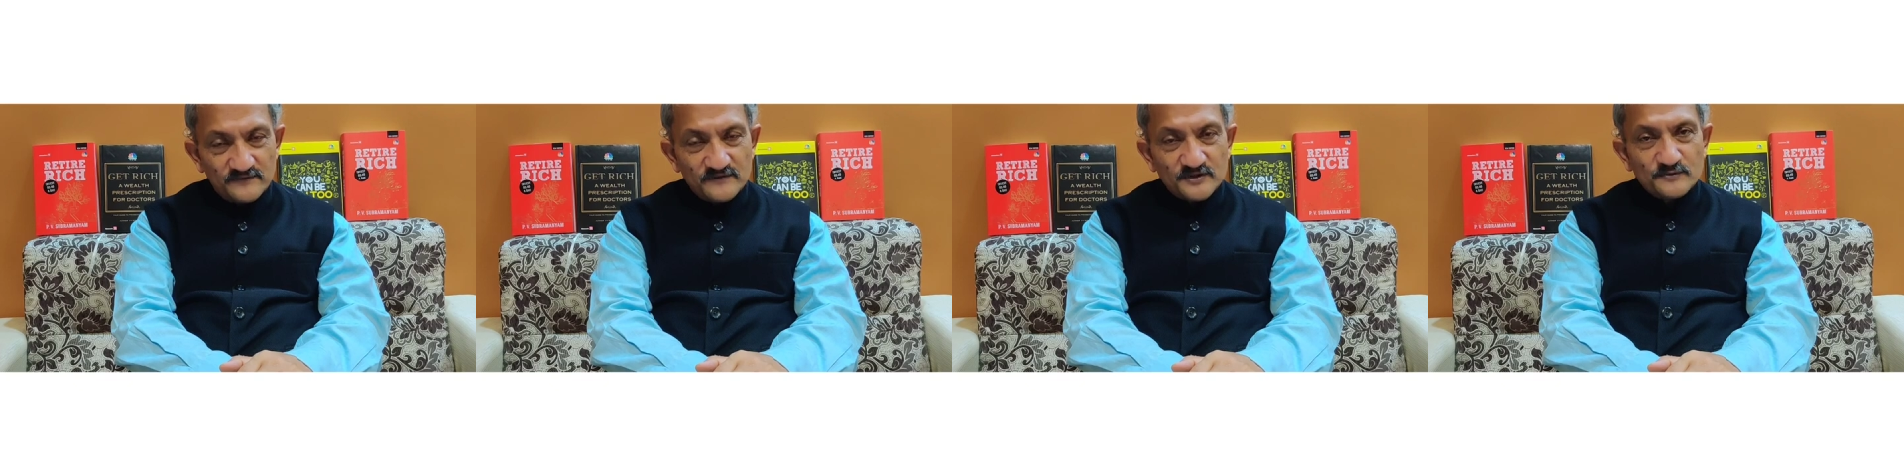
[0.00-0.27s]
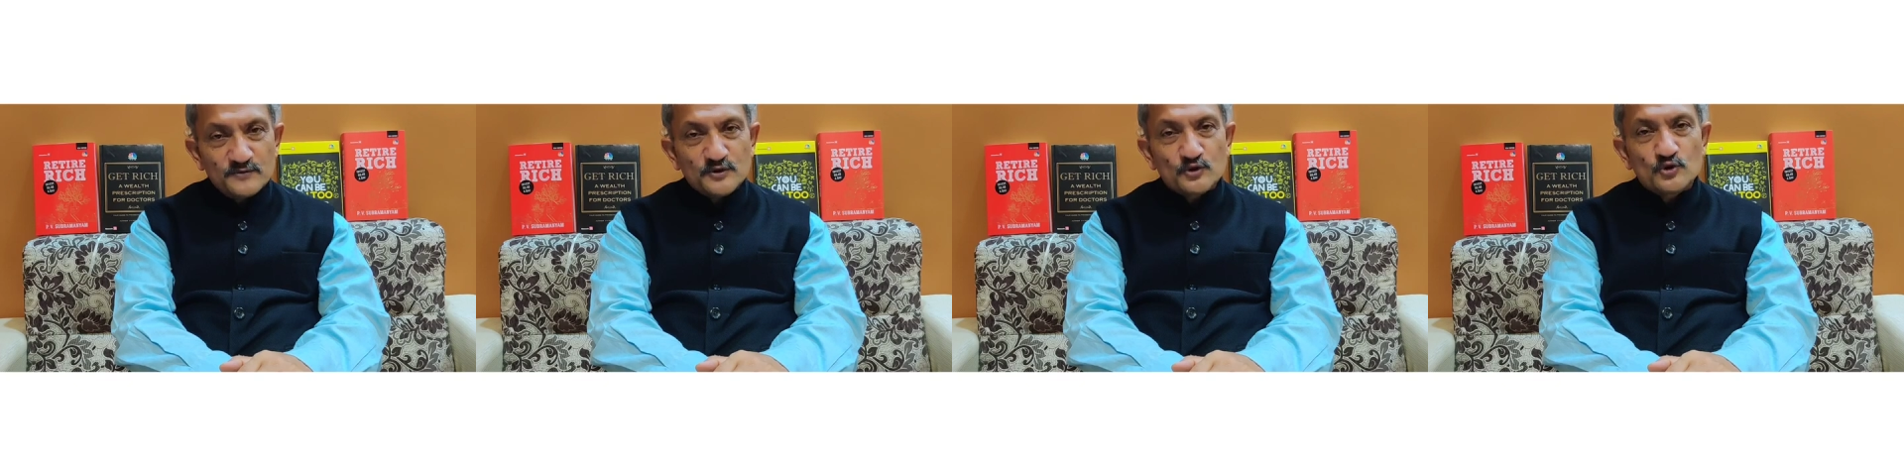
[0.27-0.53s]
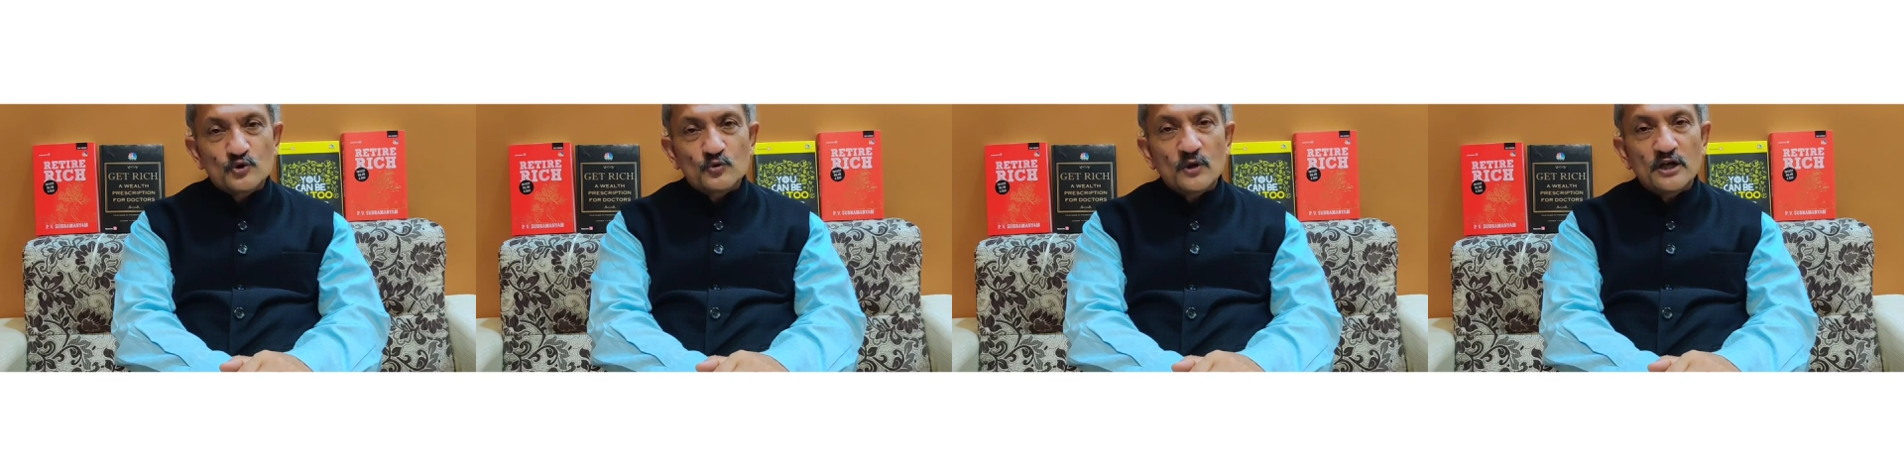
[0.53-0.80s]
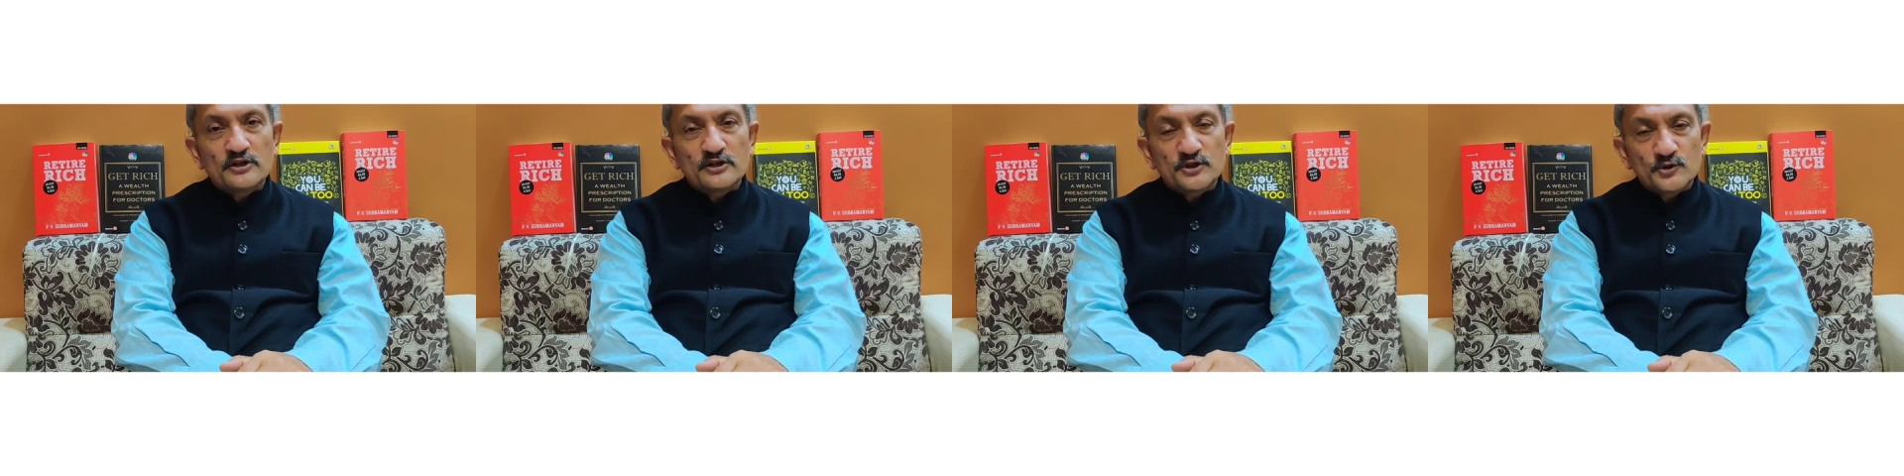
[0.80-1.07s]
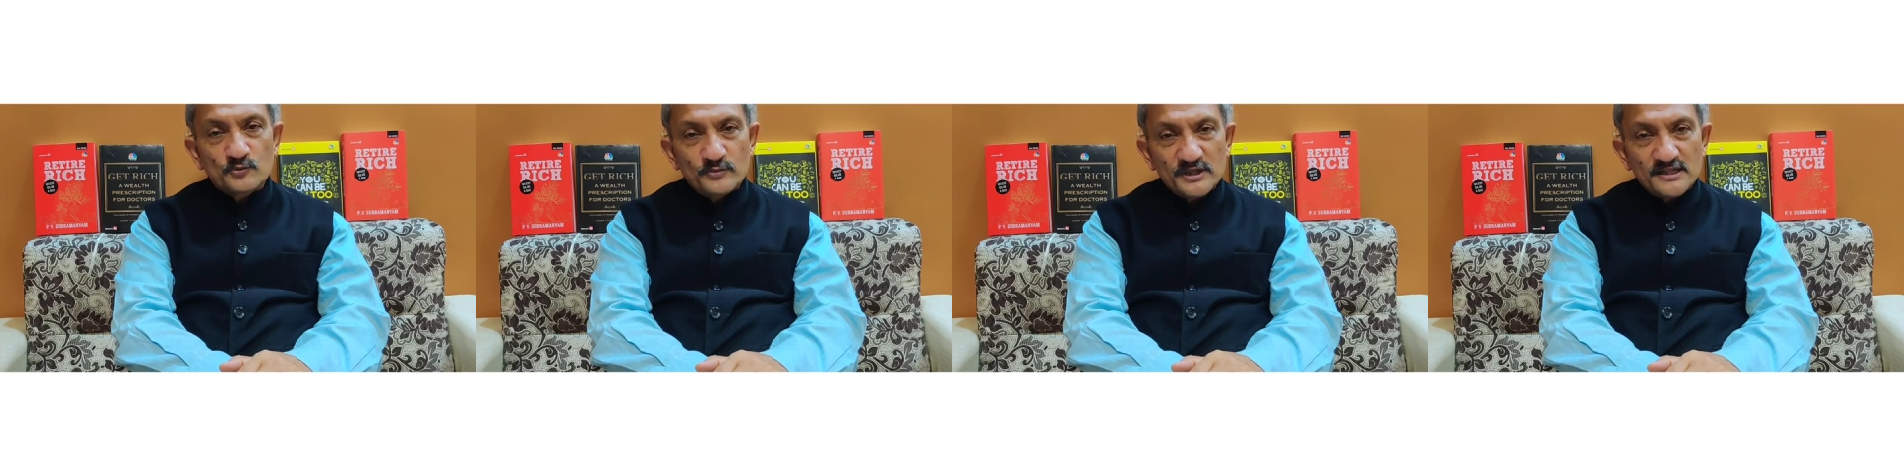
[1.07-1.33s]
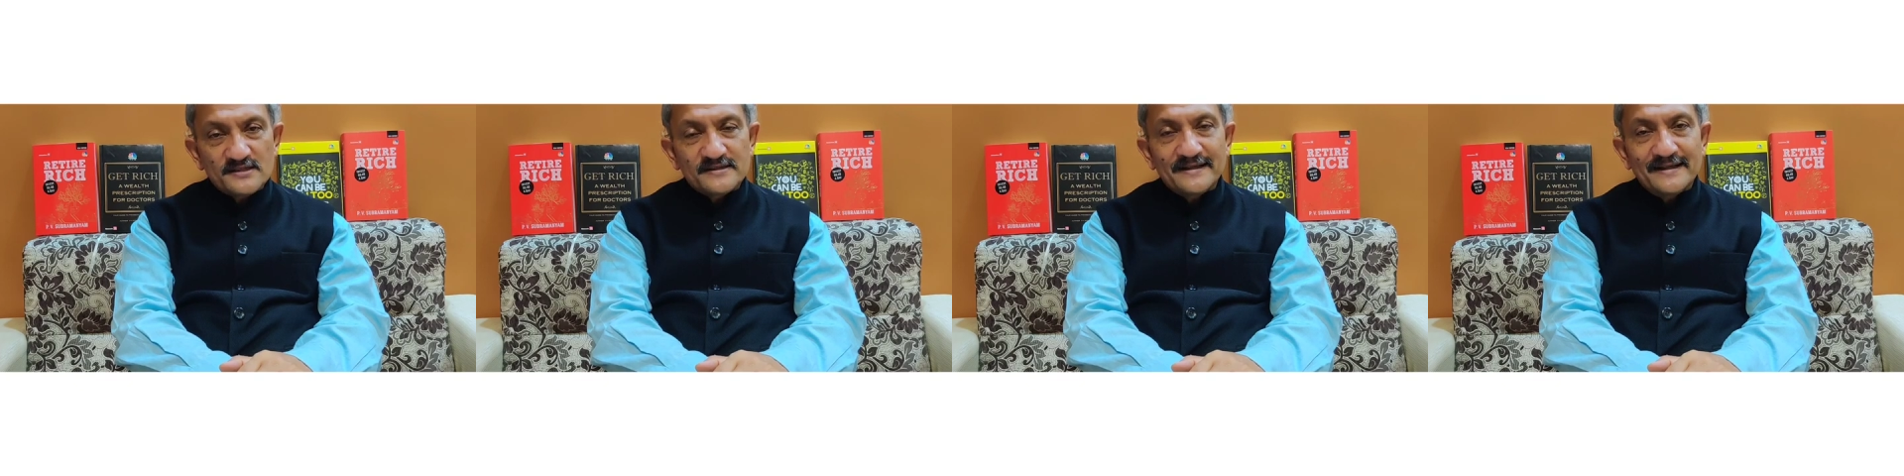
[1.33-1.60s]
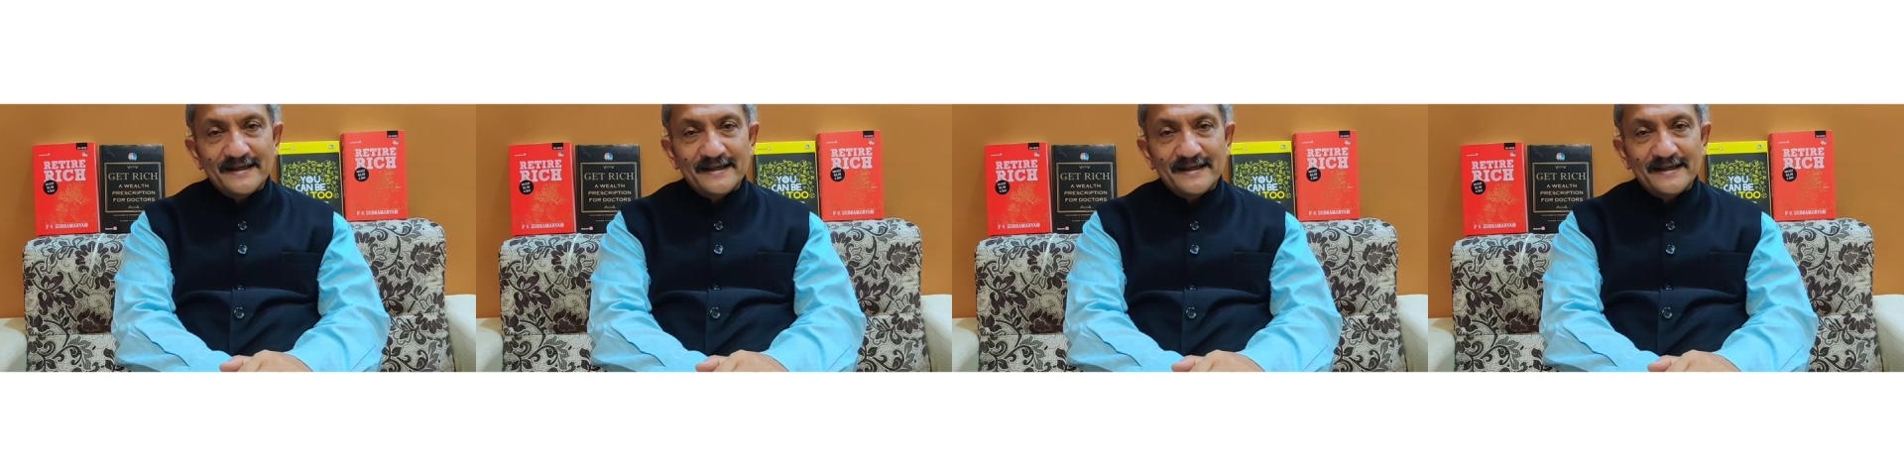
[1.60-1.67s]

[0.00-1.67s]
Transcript: which means 200 rupees a